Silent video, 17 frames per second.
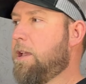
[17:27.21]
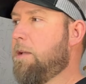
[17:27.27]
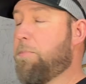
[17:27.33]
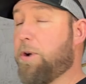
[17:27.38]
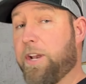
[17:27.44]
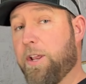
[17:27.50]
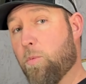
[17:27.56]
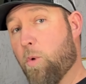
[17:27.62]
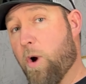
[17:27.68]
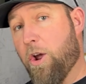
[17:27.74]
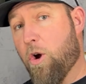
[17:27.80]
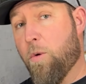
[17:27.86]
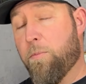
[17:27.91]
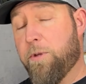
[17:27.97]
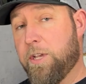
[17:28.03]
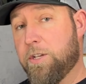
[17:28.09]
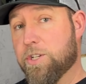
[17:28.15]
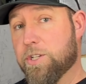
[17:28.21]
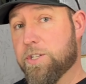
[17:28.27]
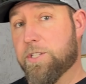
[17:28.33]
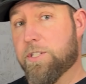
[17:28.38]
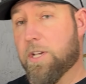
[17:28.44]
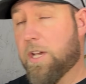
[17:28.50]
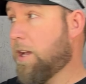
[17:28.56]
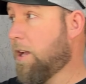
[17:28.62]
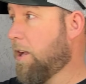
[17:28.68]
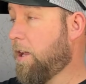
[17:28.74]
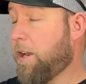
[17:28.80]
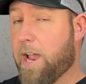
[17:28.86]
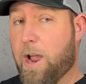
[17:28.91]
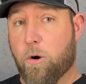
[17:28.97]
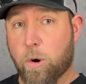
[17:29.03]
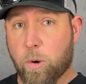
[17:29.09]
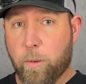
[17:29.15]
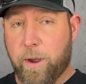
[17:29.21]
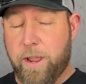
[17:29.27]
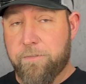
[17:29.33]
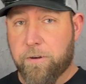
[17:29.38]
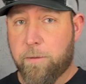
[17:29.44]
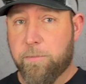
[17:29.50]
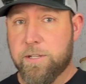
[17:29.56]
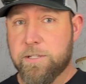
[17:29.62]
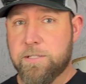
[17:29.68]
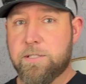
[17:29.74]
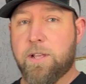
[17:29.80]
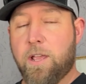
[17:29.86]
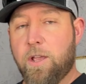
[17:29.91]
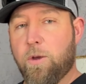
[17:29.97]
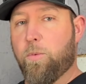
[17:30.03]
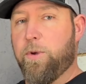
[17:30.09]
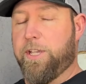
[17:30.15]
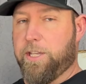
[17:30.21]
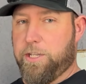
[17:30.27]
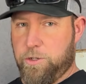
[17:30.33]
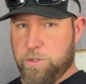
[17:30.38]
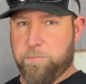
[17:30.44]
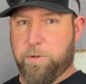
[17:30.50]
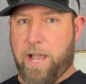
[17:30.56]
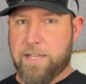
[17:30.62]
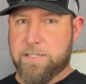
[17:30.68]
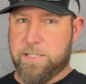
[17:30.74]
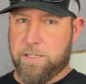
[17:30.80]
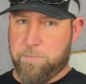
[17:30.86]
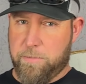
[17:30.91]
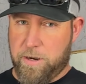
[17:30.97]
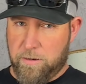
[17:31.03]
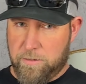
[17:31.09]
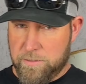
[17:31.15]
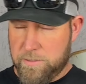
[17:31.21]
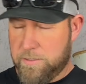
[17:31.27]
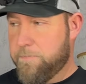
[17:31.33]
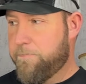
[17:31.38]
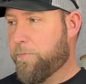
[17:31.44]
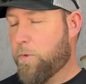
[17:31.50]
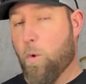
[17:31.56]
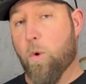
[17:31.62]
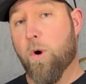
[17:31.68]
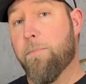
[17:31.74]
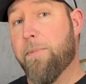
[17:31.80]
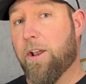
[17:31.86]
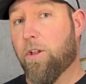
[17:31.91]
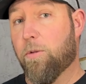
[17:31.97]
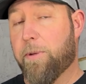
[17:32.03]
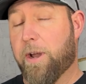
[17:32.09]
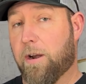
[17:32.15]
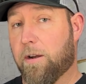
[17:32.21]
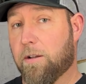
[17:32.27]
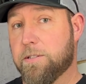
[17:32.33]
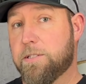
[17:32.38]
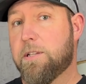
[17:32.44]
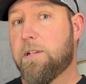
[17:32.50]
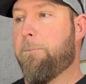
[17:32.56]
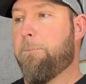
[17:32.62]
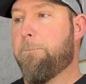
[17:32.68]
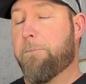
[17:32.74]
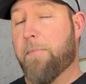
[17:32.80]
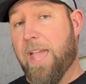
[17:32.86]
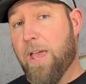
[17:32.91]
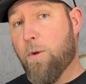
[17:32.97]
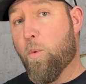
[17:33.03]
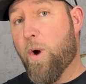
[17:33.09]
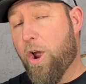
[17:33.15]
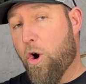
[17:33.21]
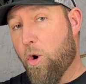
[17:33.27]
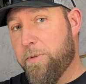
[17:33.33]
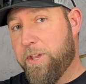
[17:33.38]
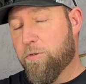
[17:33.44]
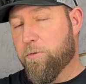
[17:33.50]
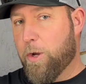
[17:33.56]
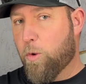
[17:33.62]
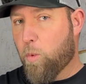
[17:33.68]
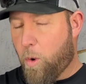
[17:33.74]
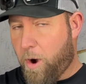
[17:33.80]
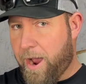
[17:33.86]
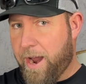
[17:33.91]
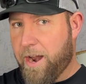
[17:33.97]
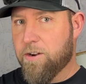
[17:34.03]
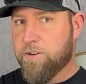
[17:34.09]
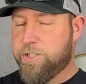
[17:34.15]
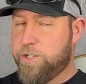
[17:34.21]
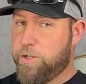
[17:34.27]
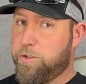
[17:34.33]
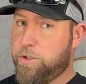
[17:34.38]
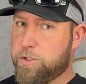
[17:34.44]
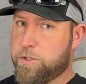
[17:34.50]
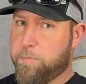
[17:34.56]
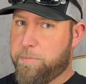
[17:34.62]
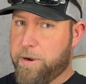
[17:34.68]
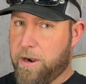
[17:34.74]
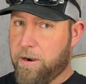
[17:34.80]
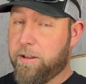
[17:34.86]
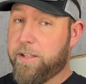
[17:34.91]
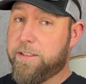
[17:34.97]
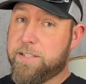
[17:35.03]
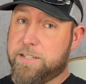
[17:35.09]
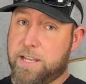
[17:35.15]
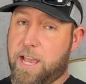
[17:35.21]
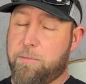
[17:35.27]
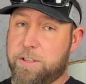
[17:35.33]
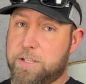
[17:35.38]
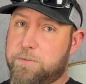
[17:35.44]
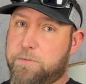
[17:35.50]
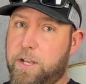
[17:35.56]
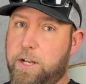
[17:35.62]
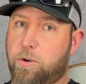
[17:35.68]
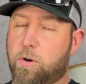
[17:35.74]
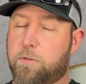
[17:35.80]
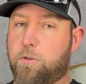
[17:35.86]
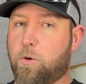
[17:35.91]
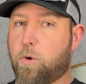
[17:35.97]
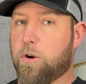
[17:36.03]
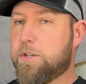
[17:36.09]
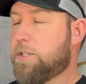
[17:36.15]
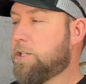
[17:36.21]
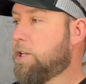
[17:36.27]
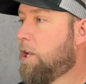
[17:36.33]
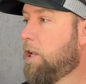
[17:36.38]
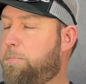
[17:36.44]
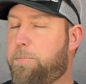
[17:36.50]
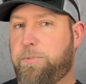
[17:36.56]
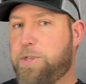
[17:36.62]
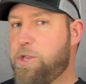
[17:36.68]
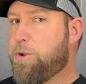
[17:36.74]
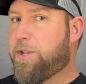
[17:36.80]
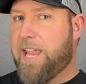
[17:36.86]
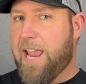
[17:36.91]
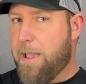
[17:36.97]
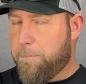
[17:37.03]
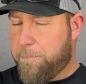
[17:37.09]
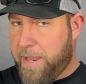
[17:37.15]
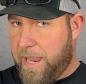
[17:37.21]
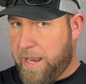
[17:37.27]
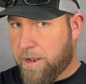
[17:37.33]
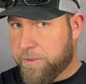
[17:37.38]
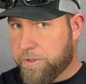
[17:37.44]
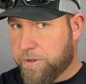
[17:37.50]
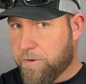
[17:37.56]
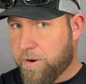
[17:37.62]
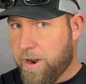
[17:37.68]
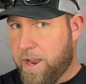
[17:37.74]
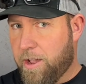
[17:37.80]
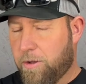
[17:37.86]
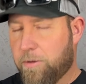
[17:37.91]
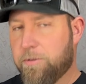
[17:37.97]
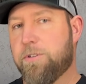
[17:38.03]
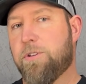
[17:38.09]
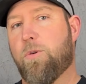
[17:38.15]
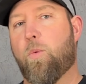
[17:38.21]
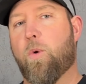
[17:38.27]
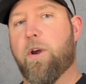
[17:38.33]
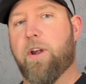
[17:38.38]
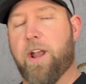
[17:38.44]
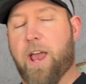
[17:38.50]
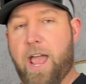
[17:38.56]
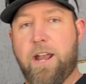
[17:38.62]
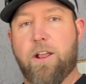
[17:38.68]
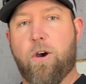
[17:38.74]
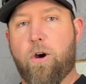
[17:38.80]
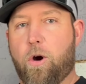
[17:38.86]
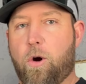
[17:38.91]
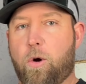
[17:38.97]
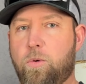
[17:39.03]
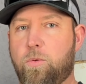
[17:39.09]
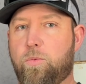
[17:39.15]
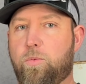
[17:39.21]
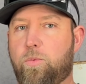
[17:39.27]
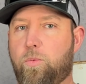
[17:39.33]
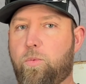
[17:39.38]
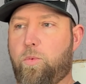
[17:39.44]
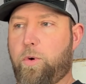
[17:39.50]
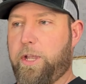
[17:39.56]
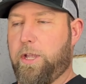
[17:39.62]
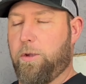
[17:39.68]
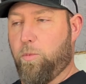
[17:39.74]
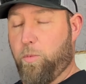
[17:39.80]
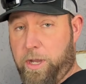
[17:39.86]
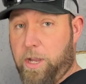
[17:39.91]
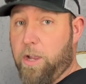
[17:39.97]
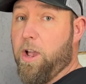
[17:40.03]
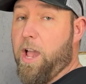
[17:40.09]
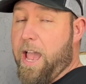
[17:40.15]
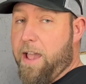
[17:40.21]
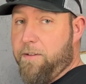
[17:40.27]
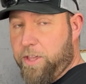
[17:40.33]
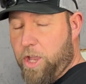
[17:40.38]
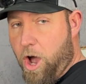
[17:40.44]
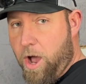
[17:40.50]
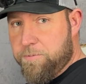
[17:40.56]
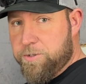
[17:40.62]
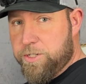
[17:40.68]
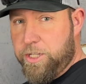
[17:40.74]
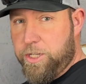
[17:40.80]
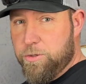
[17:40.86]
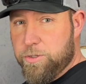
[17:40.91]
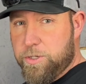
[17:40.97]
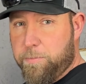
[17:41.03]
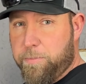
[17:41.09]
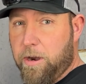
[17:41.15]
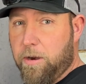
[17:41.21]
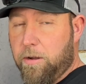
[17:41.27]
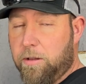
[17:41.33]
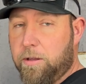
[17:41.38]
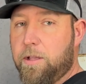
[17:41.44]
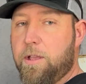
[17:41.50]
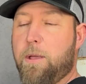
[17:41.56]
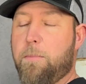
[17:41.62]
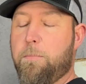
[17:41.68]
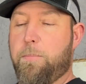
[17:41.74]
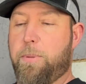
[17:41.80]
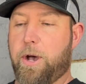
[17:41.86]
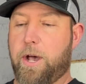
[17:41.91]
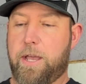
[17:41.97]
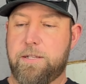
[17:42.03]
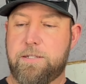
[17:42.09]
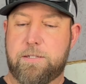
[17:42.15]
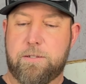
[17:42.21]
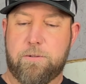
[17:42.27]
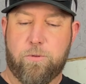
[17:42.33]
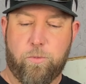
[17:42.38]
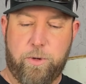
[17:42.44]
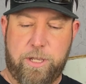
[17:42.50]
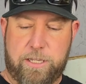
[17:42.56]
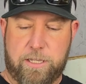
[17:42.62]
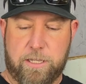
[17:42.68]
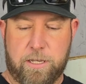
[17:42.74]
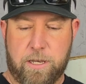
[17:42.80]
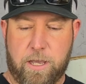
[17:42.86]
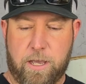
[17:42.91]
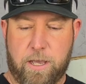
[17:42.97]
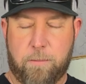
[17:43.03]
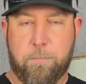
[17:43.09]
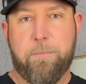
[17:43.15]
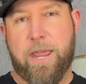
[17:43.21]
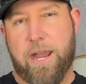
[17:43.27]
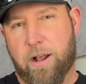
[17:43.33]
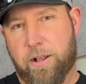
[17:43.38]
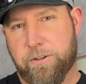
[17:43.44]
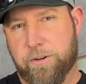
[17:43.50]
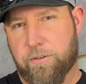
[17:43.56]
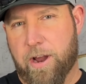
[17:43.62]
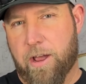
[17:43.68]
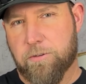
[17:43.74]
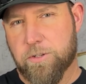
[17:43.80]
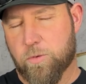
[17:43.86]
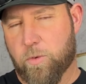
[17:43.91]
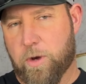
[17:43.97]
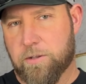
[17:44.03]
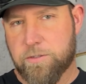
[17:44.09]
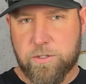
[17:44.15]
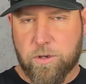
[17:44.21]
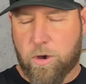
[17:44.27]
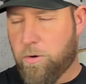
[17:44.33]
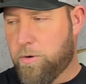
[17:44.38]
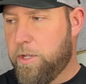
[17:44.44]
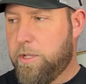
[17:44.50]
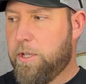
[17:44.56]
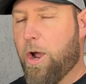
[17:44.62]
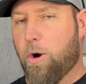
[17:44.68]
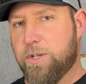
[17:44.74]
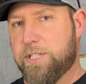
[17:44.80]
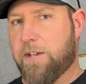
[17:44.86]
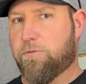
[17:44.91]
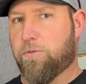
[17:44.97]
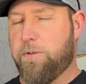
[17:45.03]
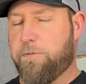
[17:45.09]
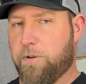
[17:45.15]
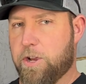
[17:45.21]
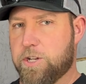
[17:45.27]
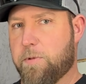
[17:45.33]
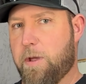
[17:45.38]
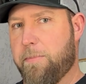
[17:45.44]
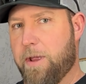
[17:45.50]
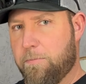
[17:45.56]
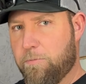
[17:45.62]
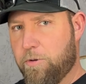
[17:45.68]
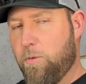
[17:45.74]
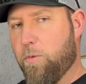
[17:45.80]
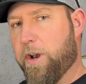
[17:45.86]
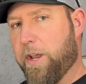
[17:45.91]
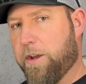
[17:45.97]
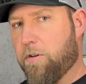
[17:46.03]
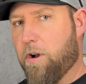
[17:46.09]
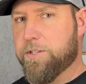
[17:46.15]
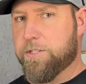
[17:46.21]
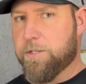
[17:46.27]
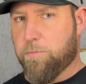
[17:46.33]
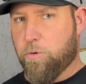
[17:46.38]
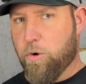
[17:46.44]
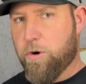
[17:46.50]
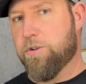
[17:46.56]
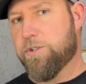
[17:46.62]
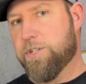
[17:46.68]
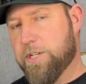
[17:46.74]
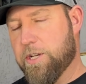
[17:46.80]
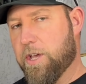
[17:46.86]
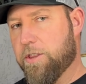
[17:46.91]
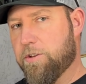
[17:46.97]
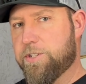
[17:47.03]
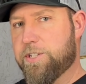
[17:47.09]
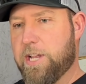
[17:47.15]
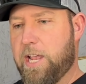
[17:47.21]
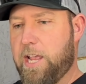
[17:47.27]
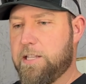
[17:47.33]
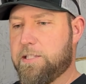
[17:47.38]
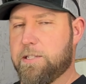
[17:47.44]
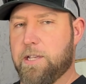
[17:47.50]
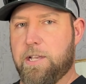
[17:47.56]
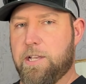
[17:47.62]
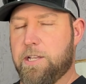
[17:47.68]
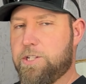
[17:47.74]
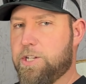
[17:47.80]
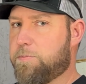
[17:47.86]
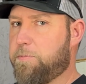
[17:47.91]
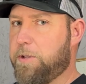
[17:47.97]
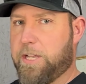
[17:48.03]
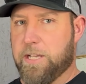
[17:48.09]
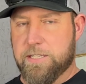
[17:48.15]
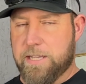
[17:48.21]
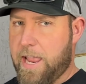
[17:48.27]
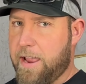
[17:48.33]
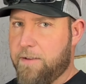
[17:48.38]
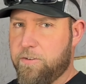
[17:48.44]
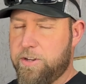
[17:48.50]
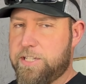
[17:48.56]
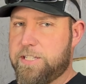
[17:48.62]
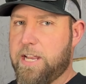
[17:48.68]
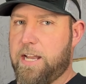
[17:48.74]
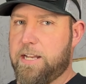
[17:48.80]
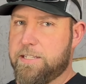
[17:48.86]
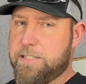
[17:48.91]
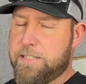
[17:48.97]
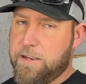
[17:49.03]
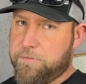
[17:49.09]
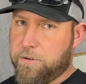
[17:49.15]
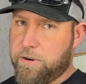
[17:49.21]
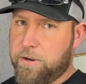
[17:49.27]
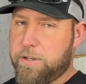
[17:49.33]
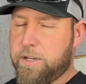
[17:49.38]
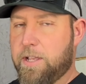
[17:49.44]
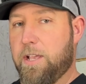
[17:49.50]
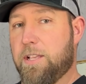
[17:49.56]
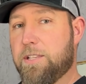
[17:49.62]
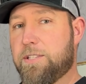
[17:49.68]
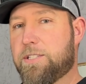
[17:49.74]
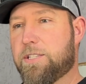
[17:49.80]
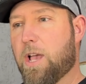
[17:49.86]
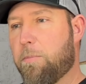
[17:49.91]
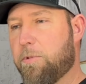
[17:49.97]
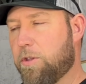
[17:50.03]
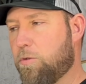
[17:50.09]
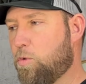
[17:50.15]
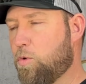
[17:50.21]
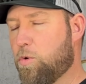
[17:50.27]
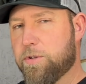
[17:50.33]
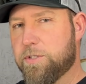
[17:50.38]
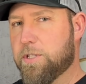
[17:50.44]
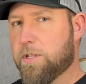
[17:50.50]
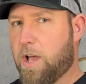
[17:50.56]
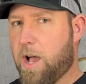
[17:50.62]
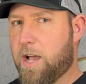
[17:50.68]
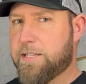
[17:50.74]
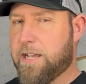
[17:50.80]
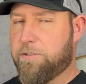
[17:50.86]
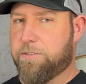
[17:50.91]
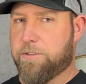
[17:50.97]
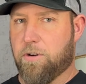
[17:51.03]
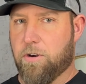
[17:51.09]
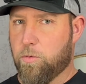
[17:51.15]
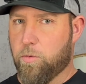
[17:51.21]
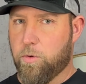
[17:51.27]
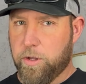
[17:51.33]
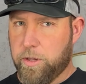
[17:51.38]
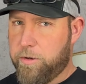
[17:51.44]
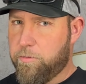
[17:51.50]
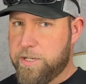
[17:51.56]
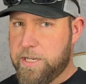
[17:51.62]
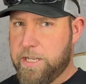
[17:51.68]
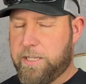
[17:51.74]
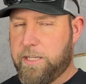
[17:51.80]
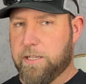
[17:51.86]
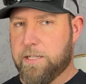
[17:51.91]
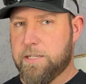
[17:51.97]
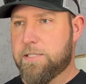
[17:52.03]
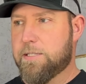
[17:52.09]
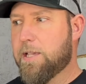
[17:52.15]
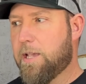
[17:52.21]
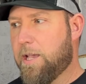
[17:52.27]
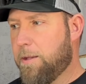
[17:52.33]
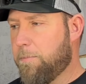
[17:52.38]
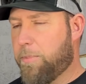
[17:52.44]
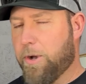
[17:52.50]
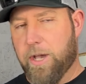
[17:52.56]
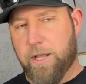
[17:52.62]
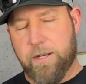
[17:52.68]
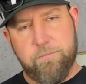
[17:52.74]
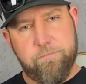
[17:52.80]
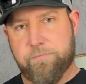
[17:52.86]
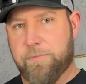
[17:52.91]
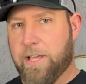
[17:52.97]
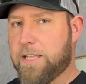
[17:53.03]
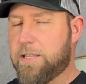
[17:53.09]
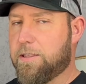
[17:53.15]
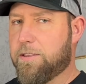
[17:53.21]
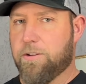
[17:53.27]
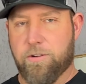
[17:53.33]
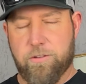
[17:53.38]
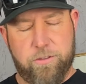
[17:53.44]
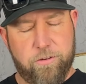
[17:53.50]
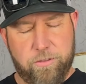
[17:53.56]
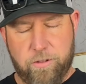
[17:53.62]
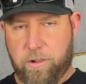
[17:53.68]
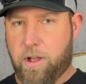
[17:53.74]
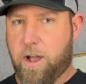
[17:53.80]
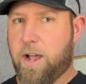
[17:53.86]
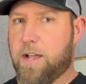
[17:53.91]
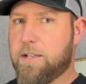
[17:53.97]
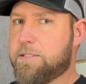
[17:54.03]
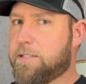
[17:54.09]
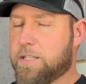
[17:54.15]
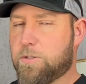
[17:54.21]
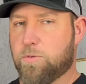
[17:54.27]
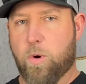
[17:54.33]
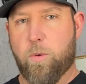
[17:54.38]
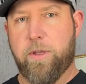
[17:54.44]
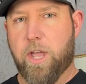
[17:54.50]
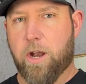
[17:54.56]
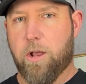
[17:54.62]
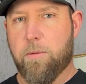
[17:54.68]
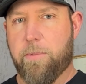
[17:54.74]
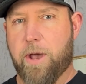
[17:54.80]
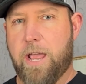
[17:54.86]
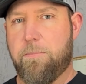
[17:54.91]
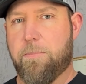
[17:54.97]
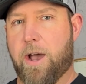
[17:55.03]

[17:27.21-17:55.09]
But in Wyoming, just an hour away from us, we can use plastic barrels or metal barrels. And Wyoming requires you use a barrel at the time of this video, of course. You can't bait on the ground, where in Idaho, we have the option to use a barrel, but we can bait on the ground as well. So I always have to refresh my memory when I cross the borders into other states, just because every state is different. Some of the rules and laws out there are really ridiculous, but they're the laws. That's what we got to abide